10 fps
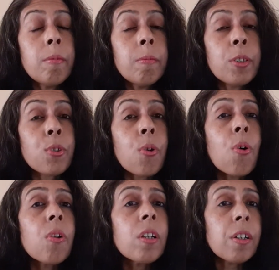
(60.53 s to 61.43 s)
but
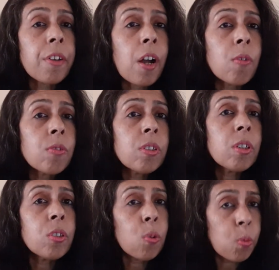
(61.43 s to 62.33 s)
all
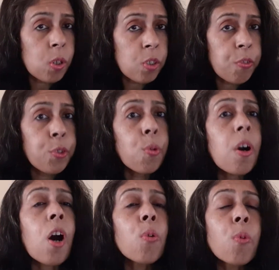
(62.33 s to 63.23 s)
around the world. We know
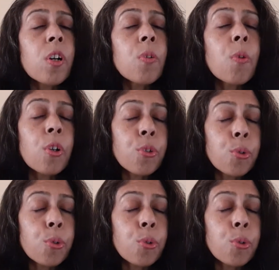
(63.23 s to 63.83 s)
how World War